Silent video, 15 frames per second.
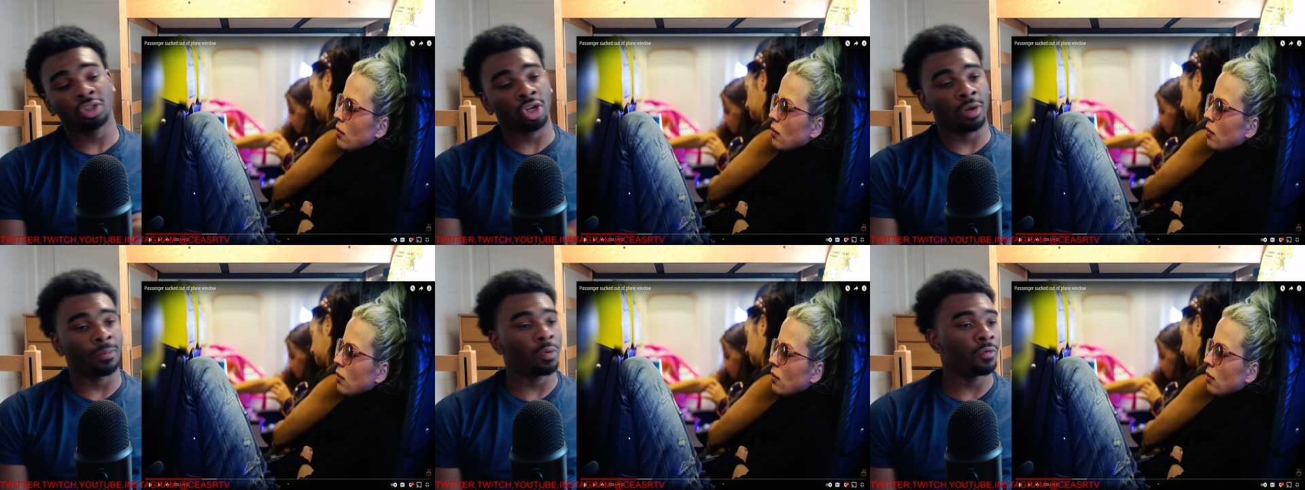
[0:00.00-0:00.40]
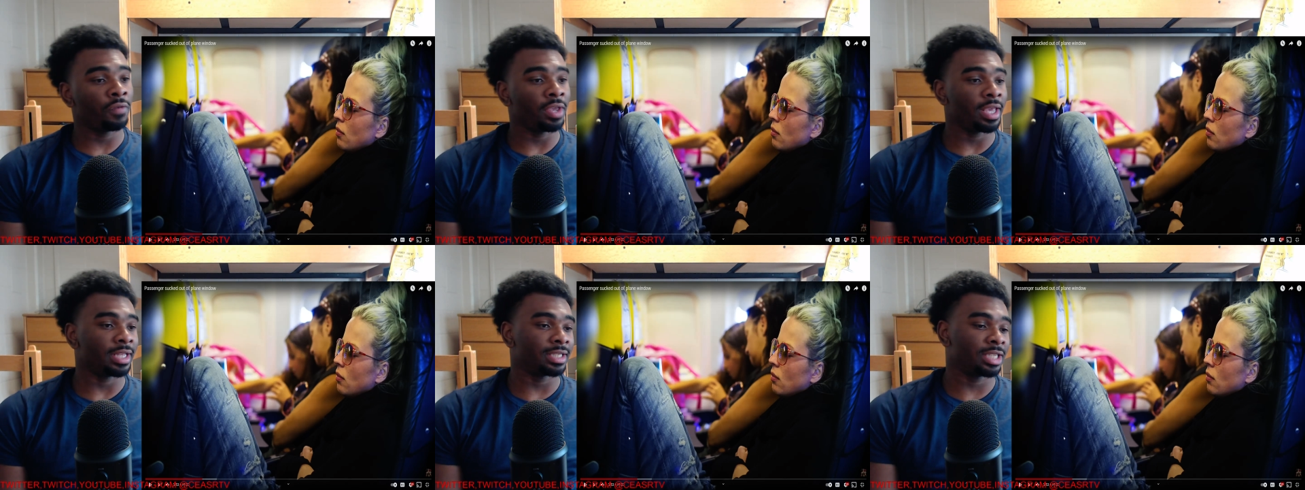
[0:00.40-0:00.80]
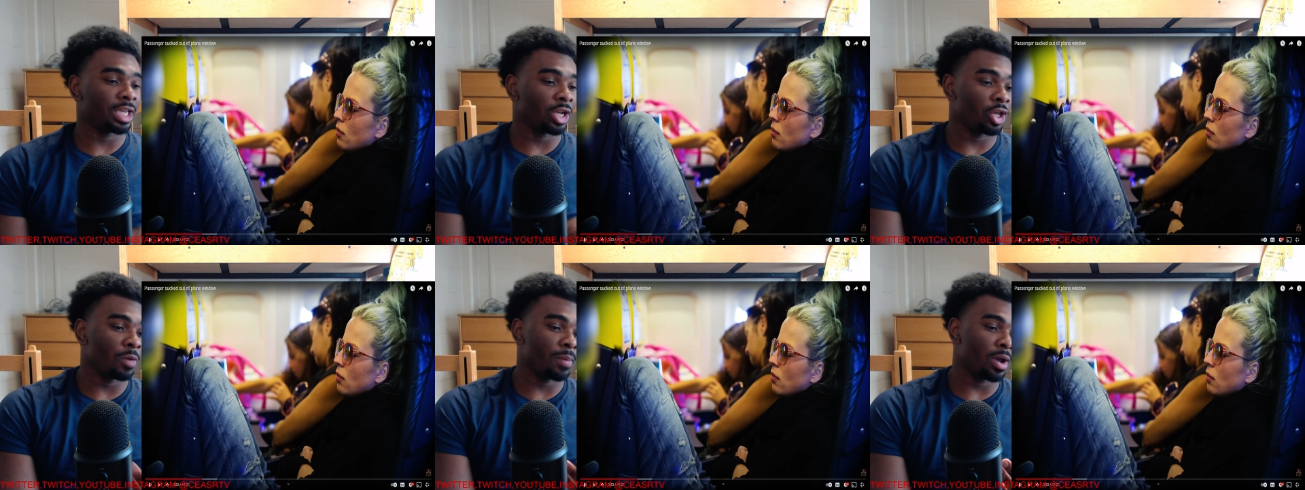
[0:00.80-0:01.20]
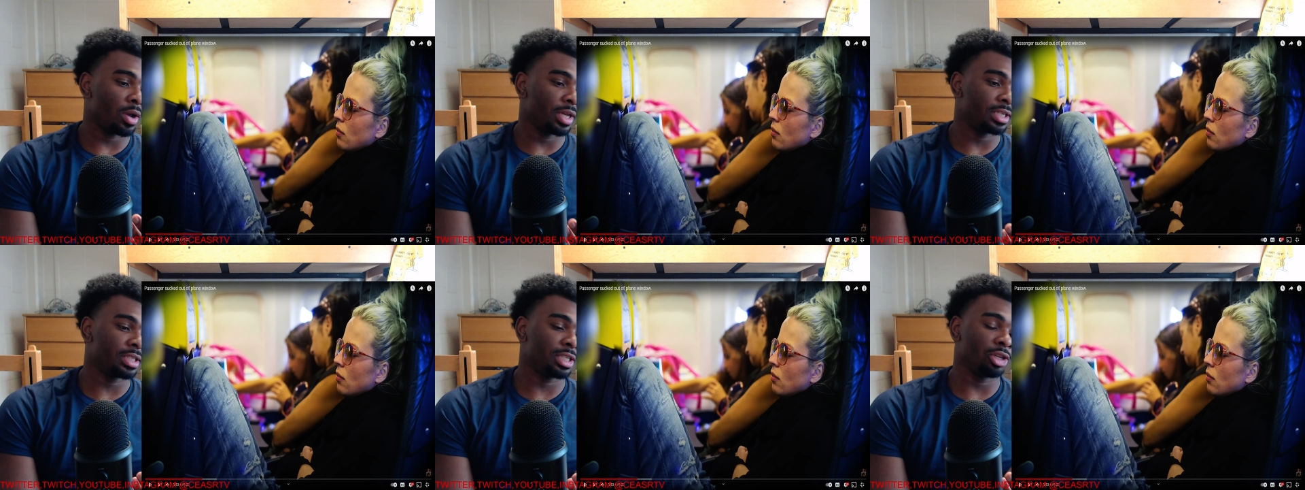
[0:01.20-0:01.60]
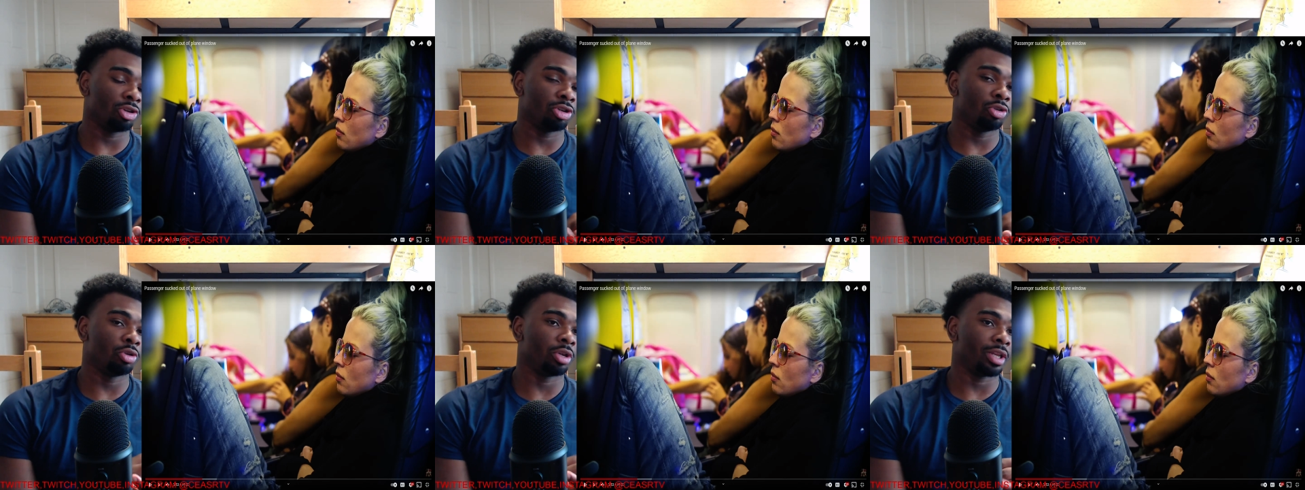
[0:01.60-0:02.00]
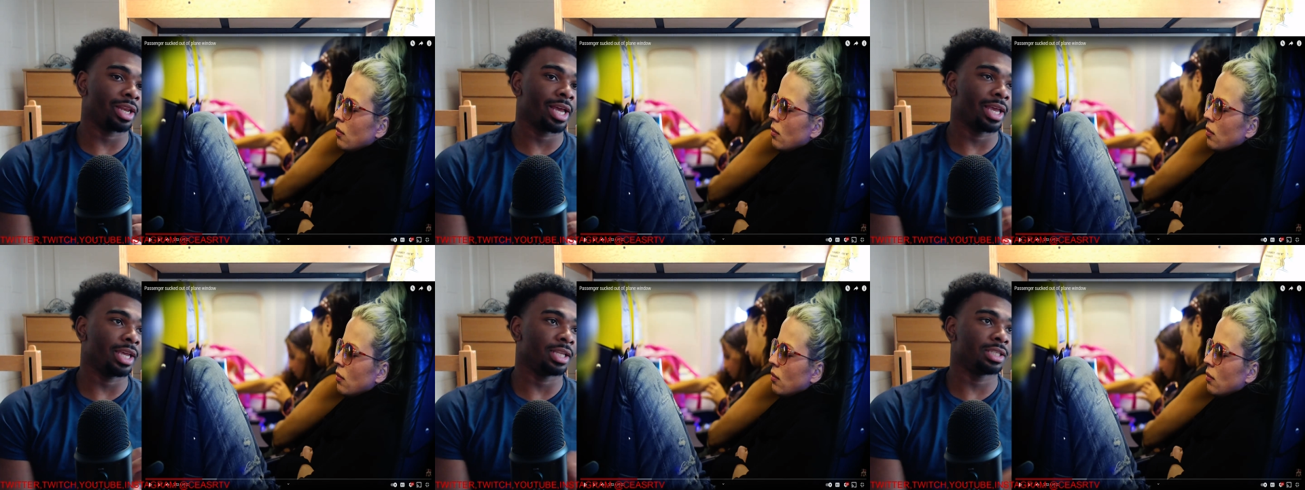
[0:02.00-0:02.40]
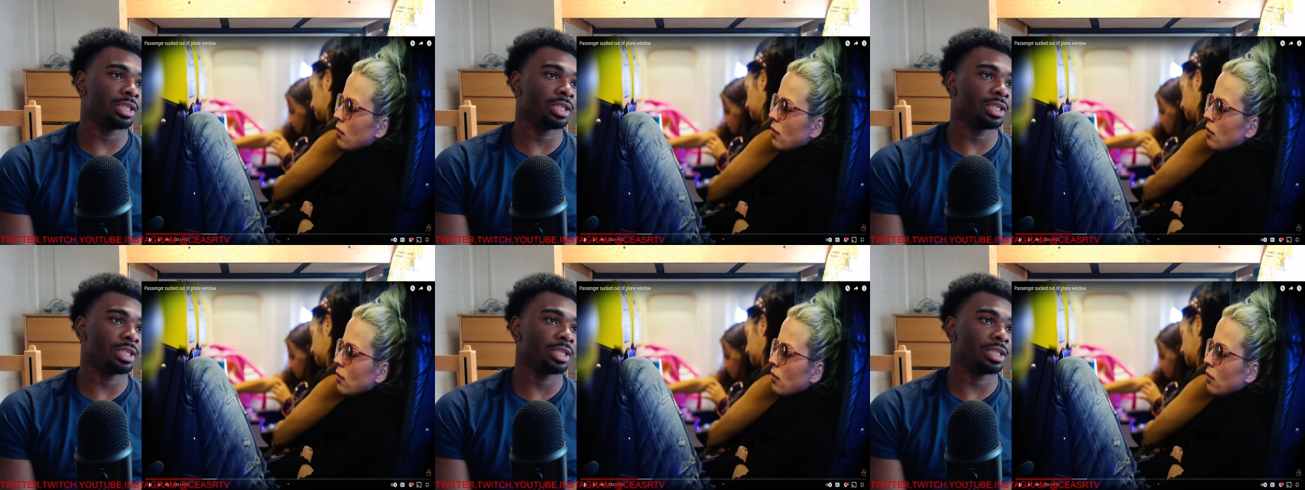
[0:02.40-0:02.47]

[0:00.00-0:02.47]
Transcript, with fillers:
Speaker 1: a movie, it tell you about it, still do it. Like, it tell